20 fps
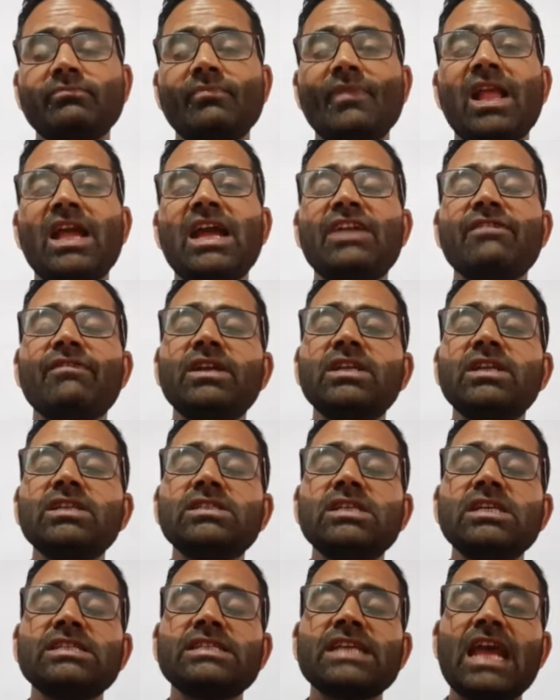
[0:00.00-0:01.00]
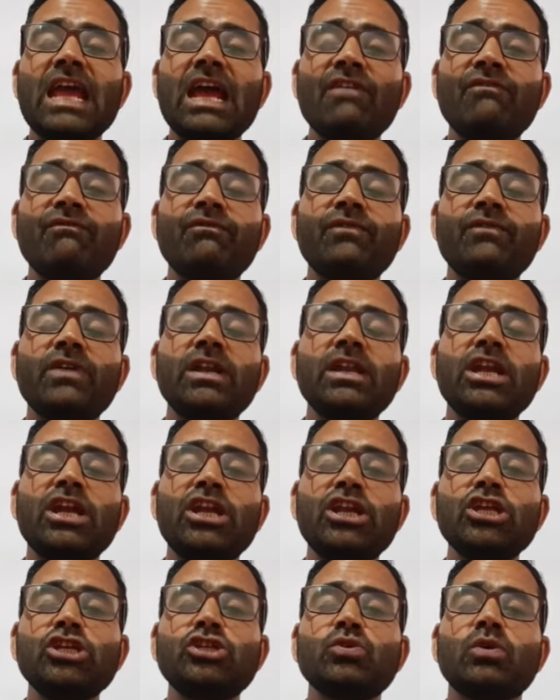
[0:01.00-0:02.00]
and one of these F1
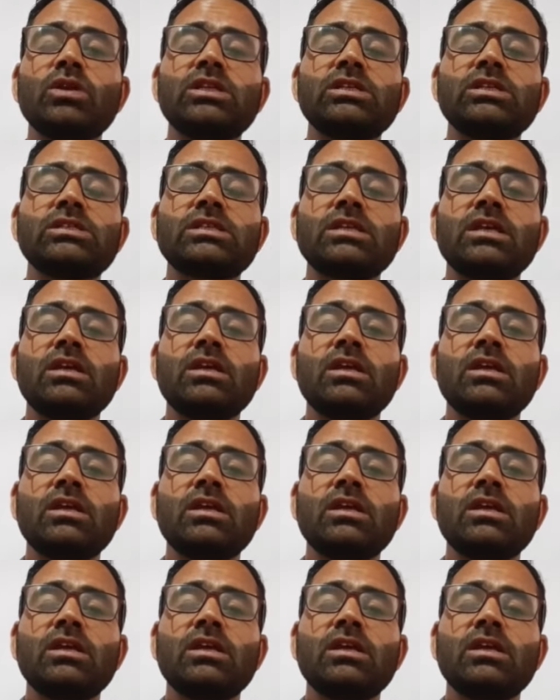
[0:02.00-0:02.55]
individuals